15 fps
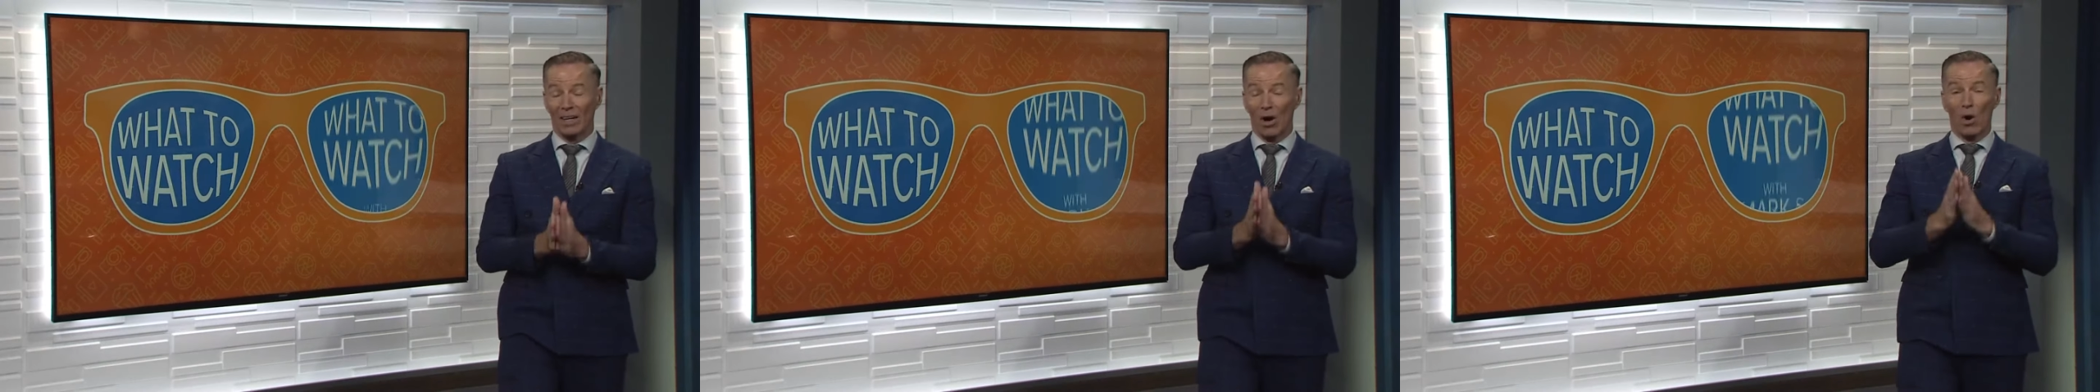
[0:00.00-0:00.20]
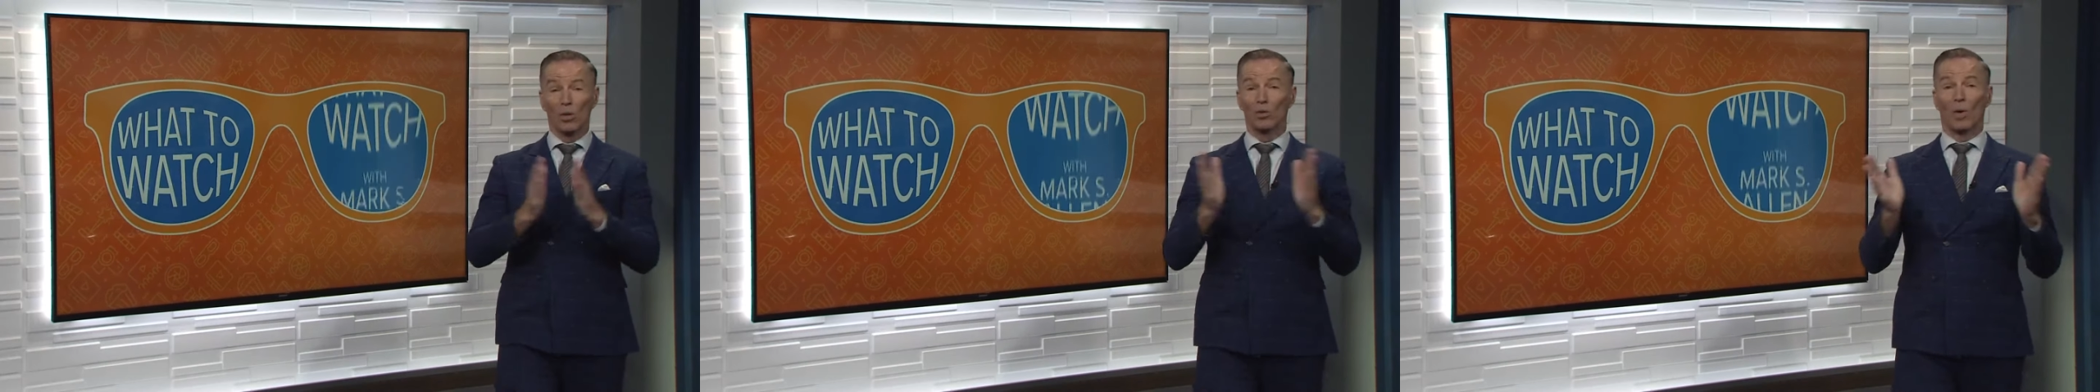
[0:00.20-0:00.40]

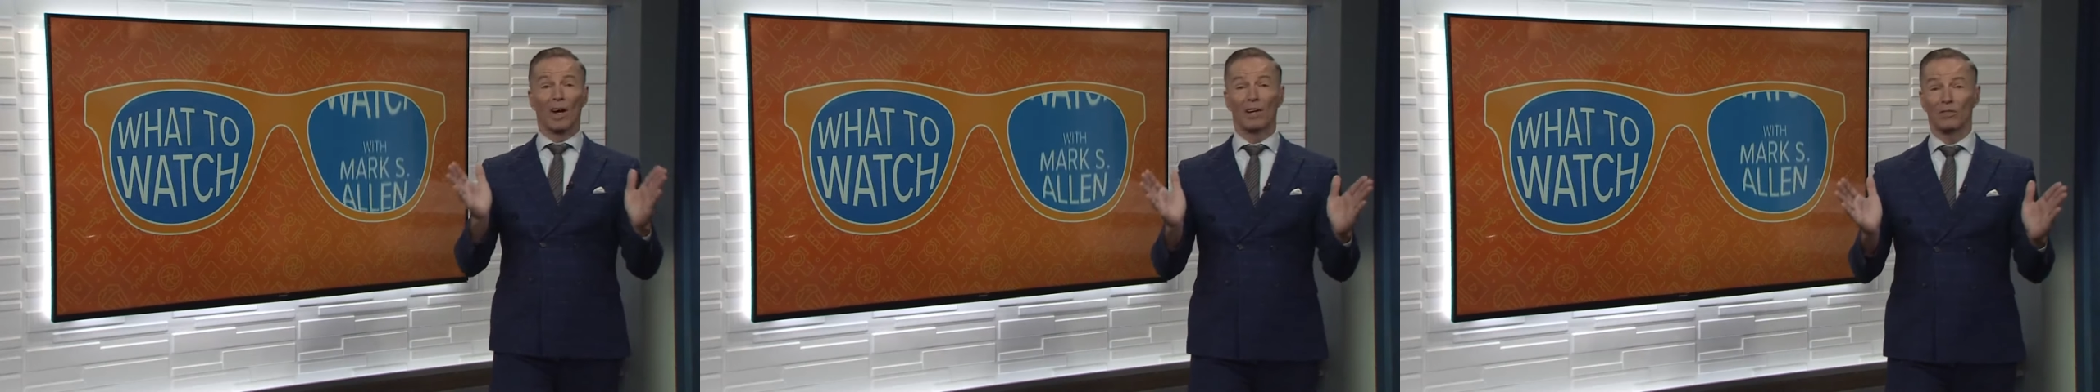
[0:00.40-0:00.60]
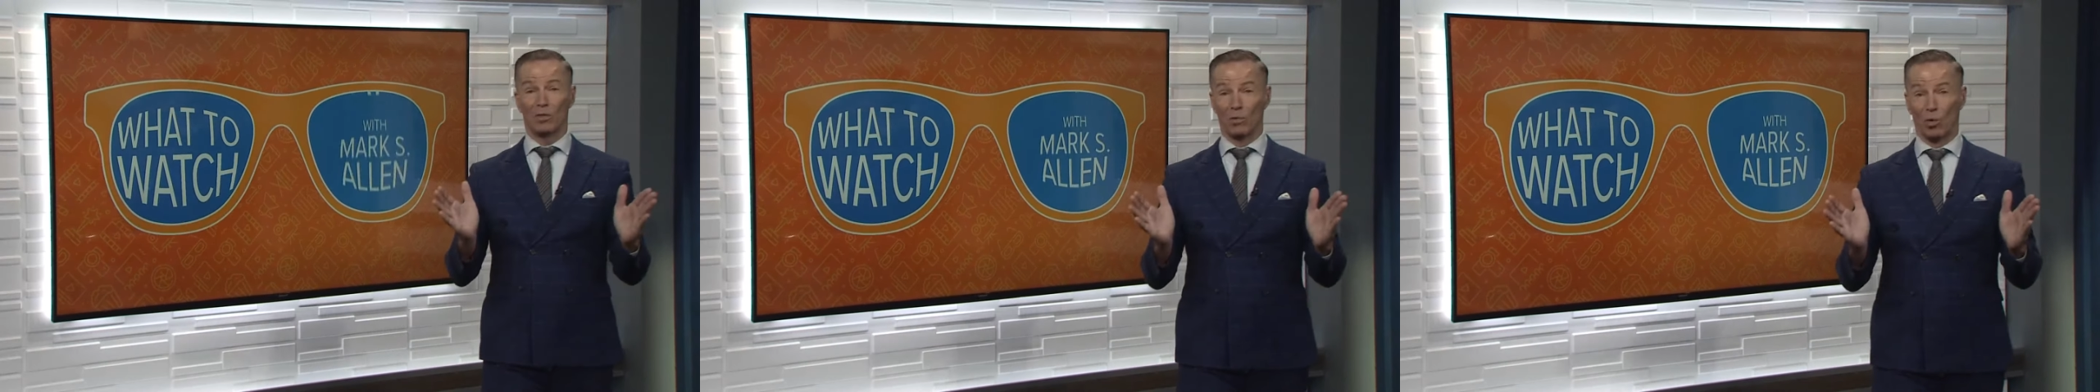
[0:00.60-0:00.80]
And oh, do I
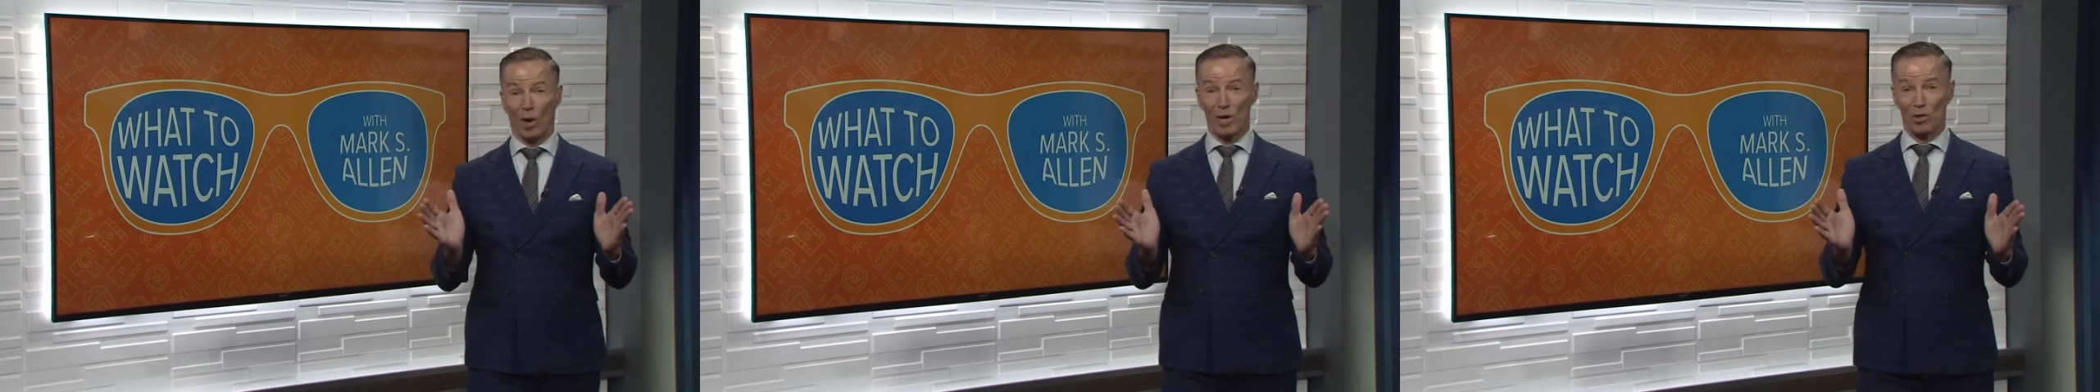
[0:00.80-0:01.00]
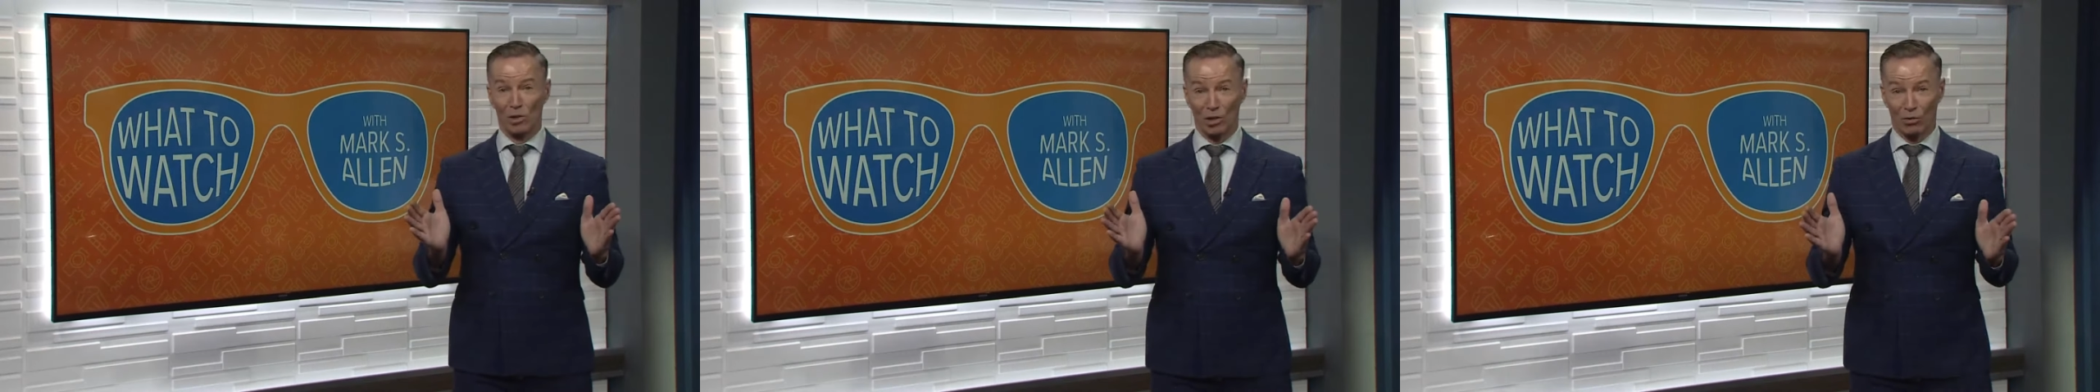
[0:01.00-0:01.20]
have some
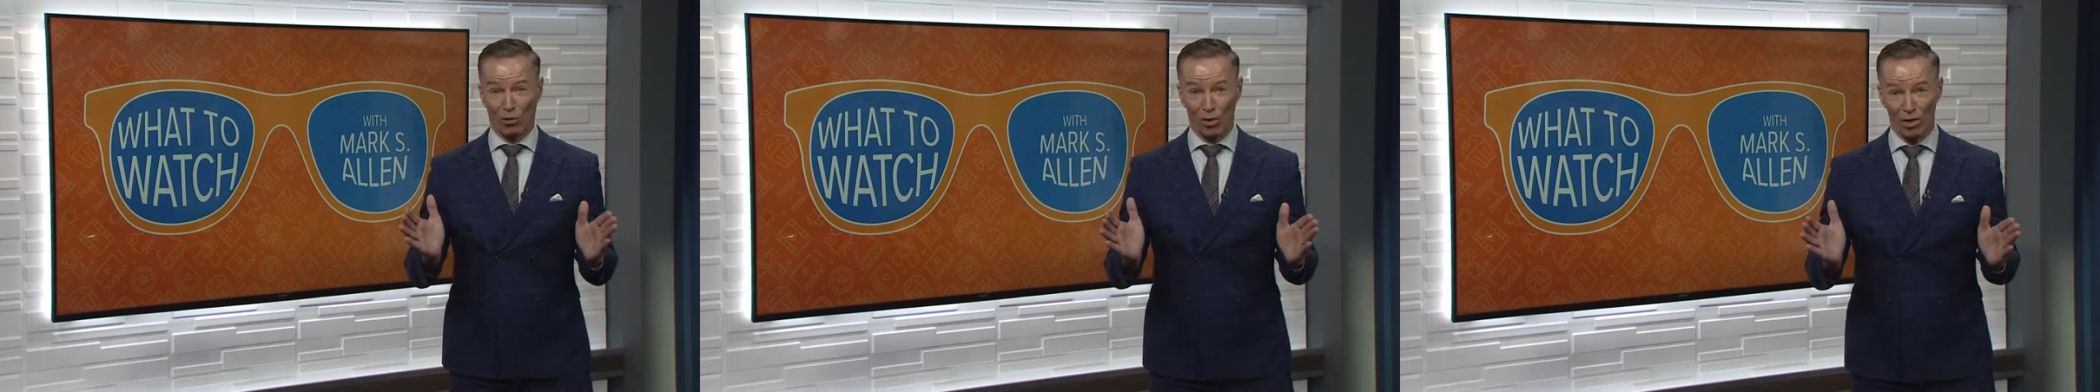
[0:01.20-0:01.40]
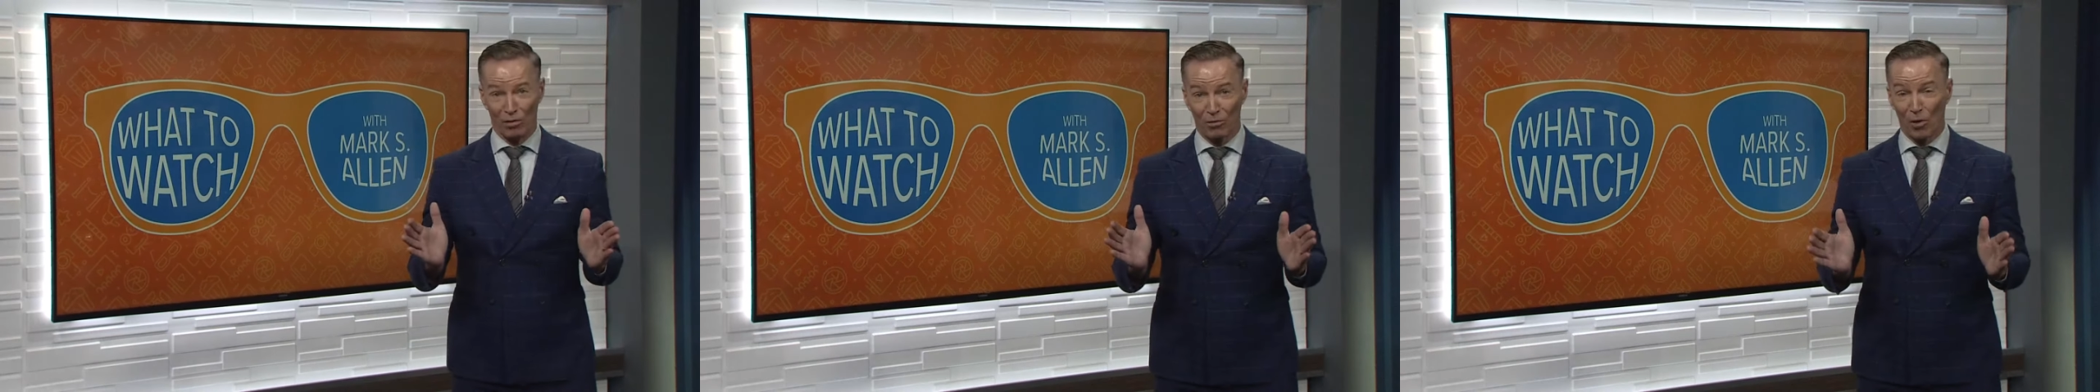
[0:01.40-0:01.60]
great news for you.